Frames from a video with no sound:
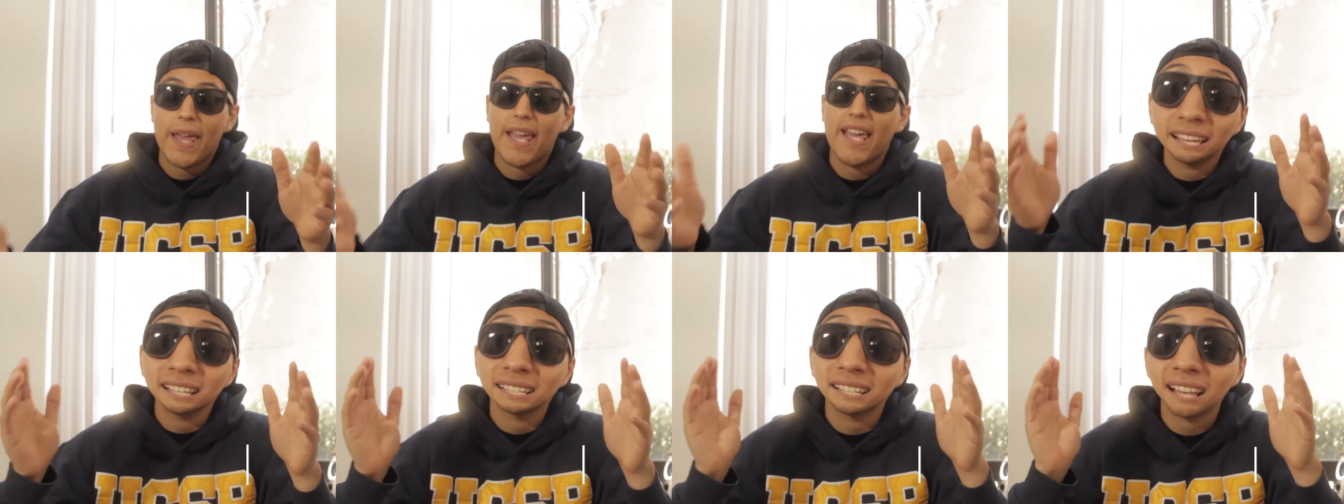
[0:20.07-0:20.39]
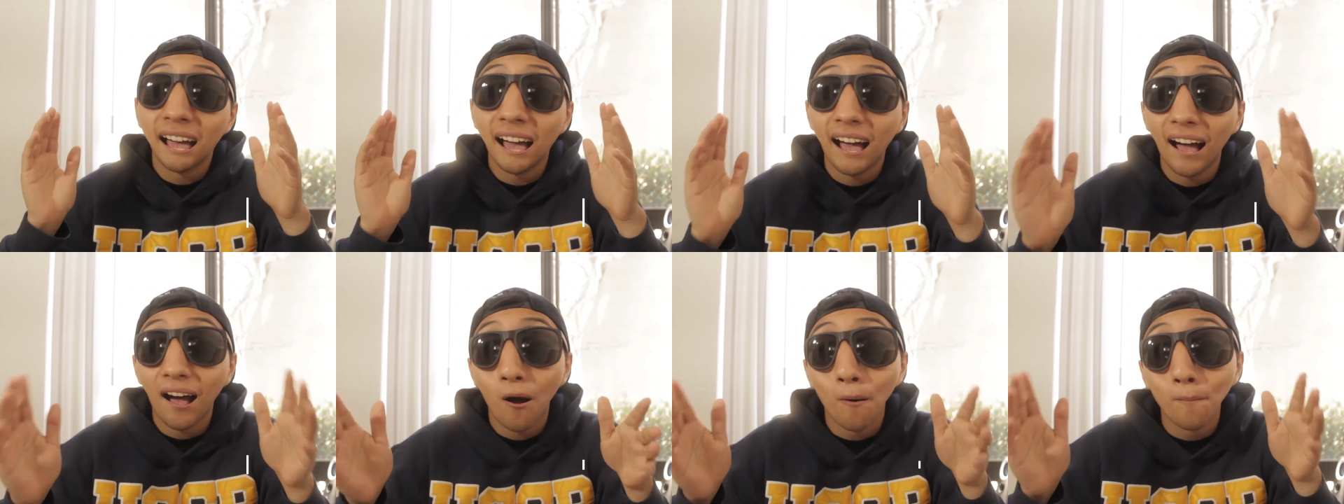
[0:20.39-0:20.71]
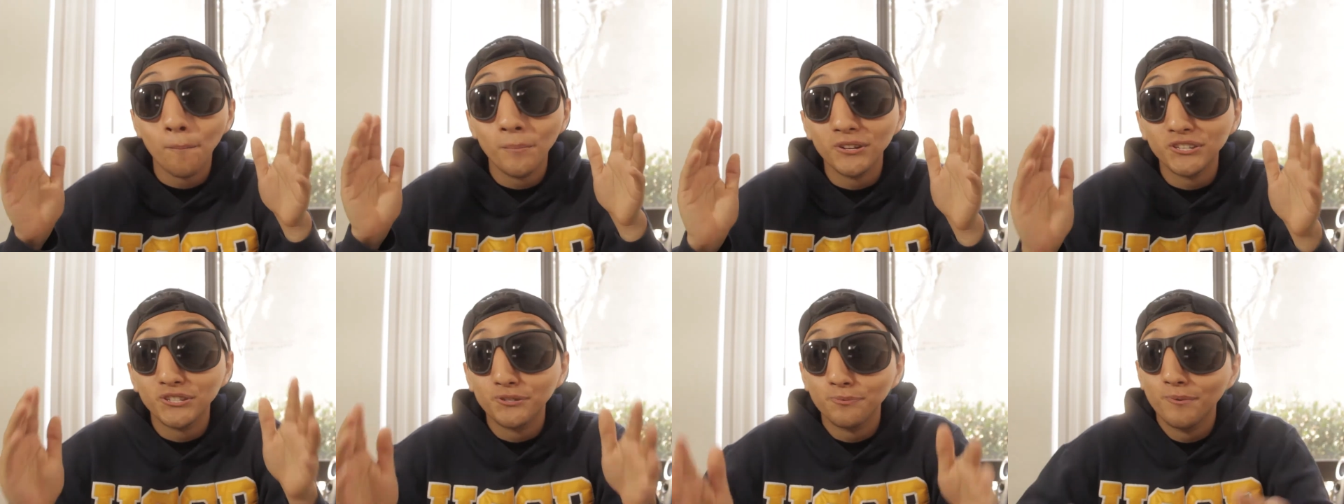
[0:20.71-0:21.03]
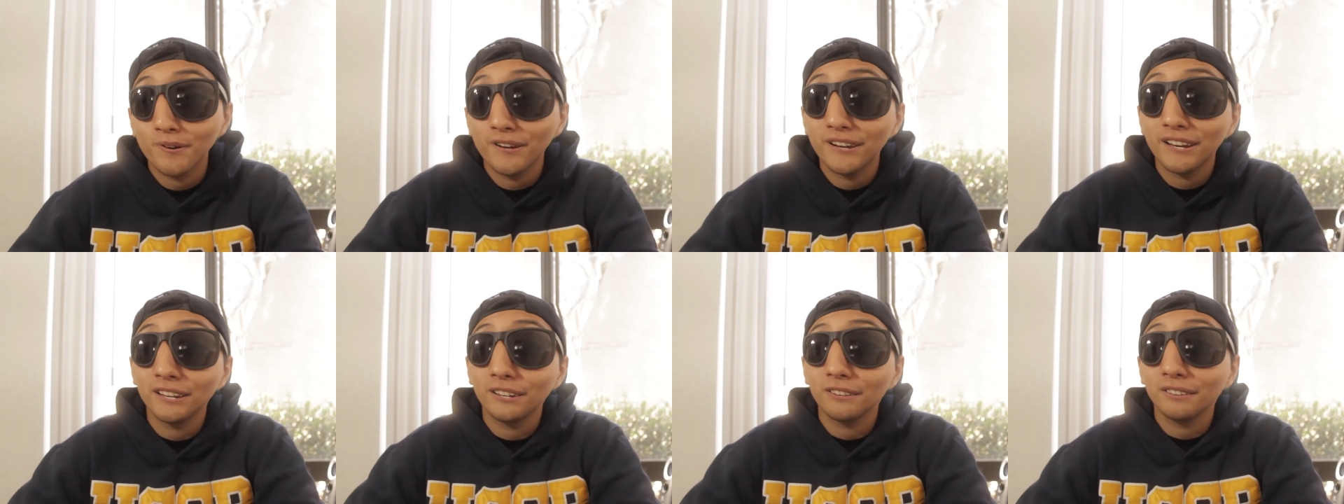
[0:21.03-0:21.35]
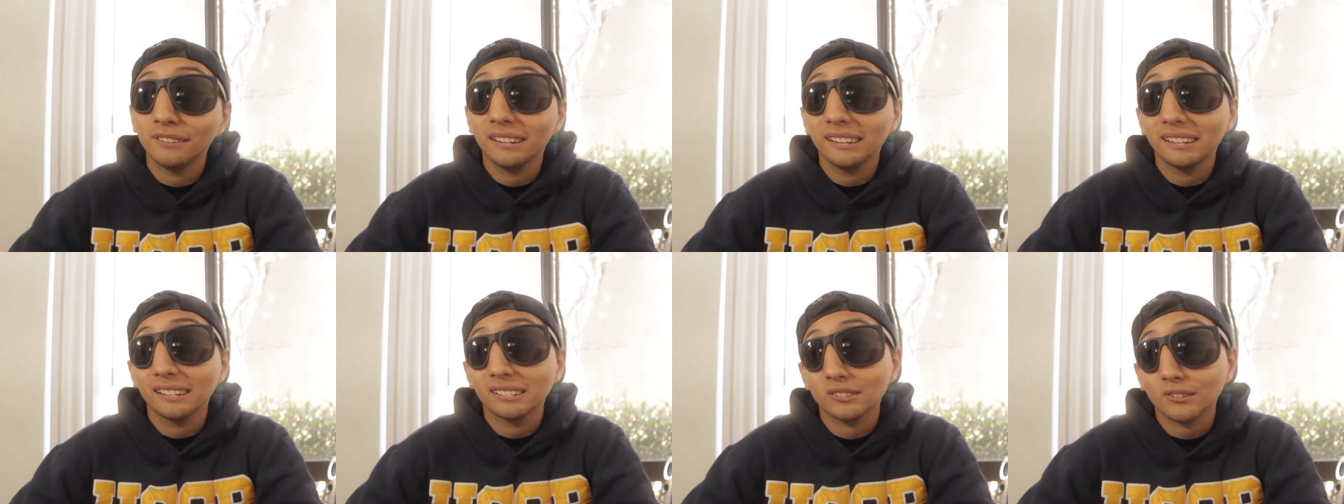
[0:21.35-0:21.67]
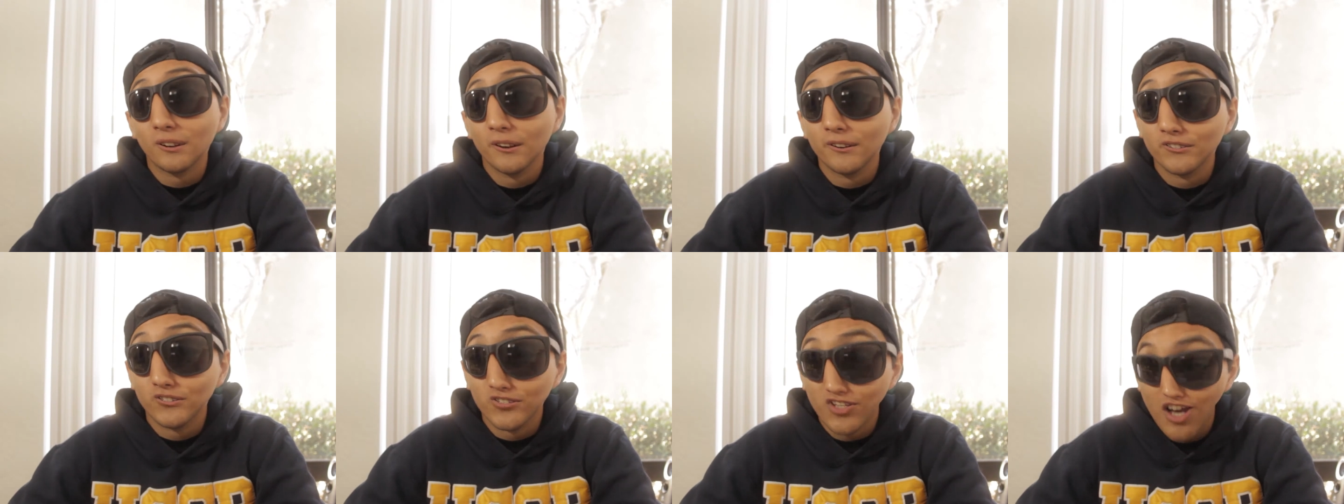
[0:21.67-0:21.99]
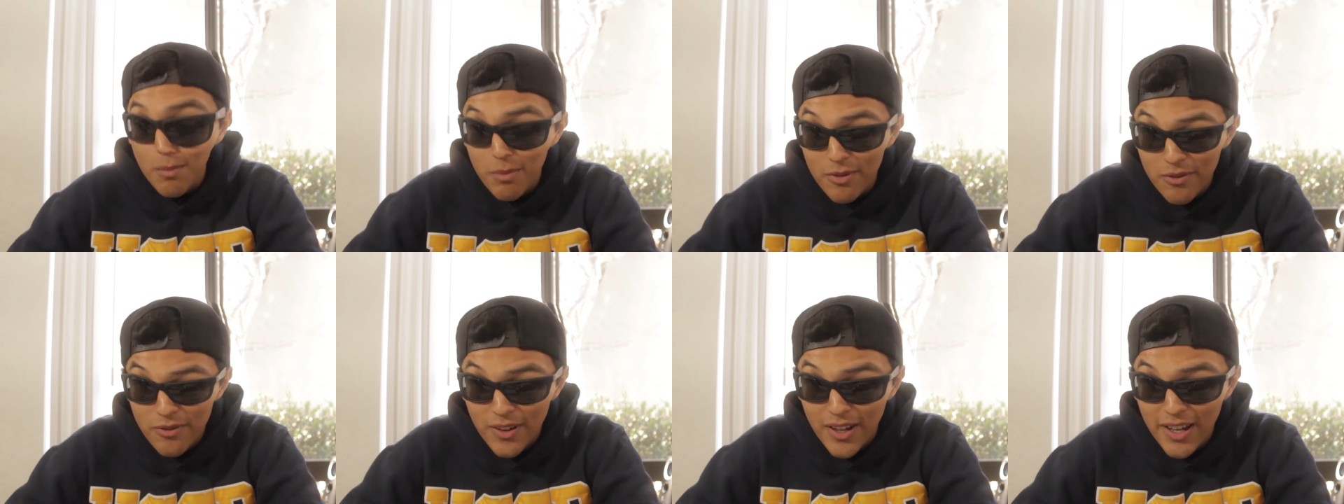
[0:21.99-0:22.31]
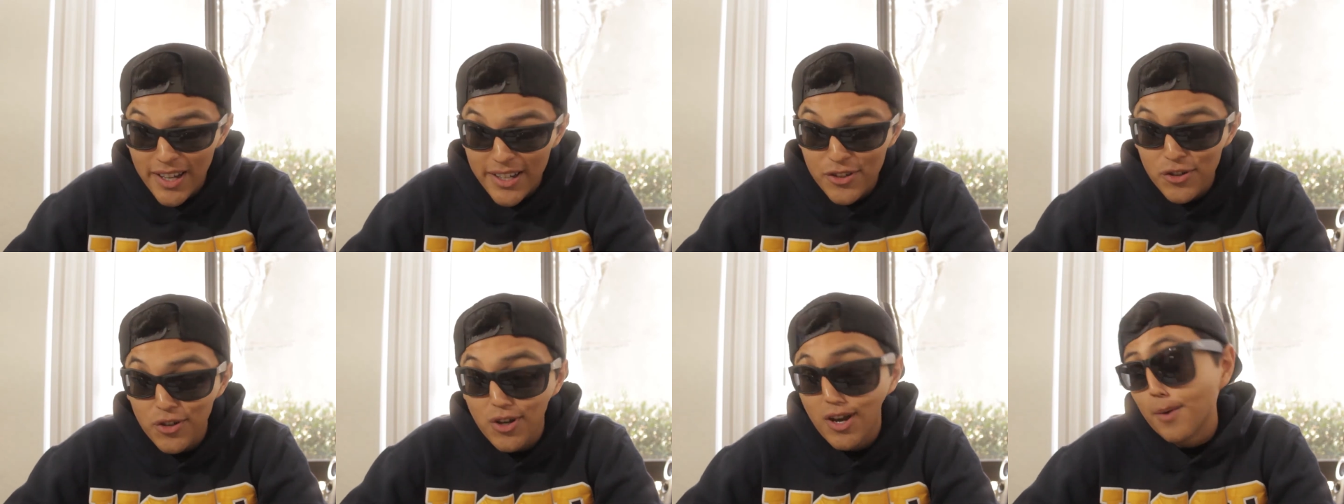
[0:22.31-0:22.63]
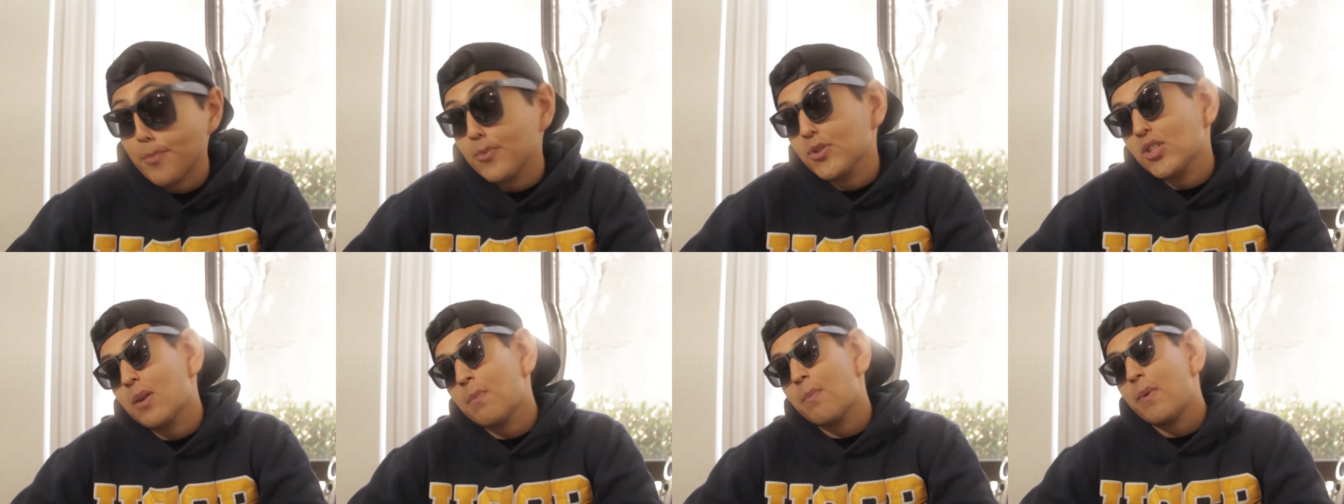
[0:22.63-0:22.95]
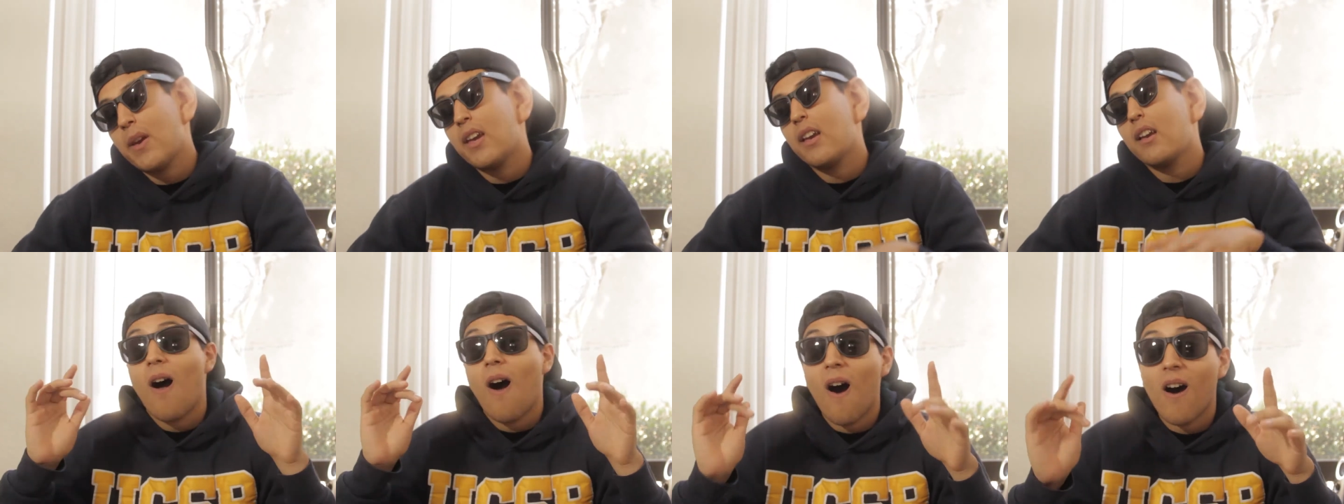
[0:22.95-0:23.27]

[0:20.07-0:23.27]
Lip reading: is how much money do you need to start Shopify dropshipping?